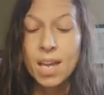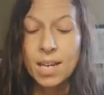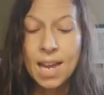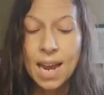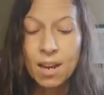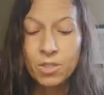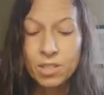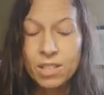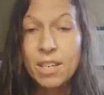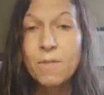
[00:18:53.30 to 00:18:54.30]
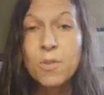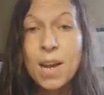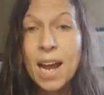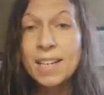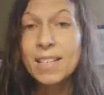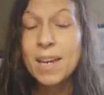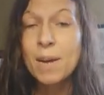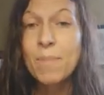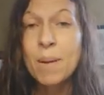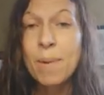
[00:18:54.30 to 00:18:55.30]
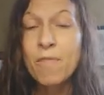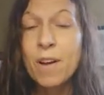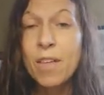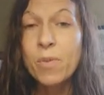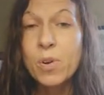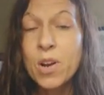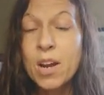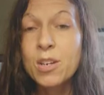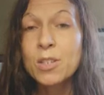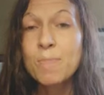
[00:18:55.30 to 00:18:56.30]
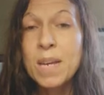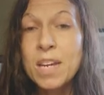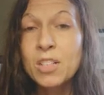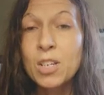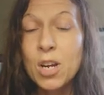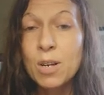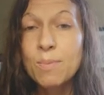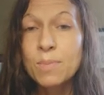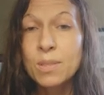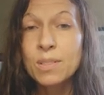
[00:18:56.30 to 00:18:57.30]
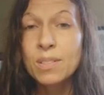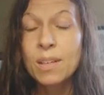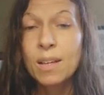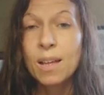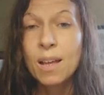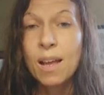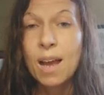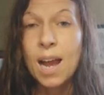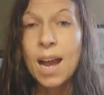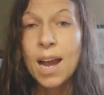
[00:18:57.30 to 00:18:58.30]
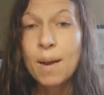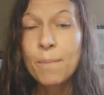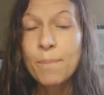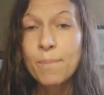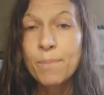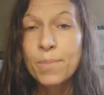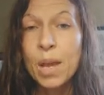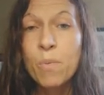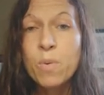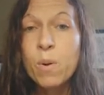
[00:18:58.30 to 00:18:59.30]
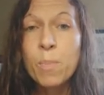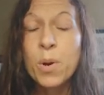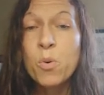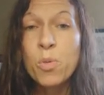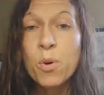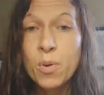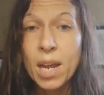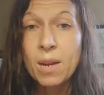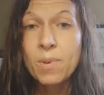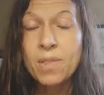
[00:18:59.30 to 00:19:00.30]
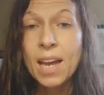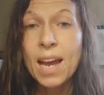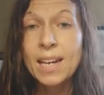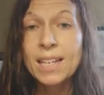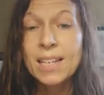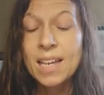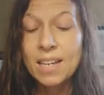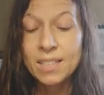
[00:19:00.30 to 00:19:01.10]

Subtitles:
Now, just to give you an idea, me and my father were not on speaking terms. And we were both okay with that. He had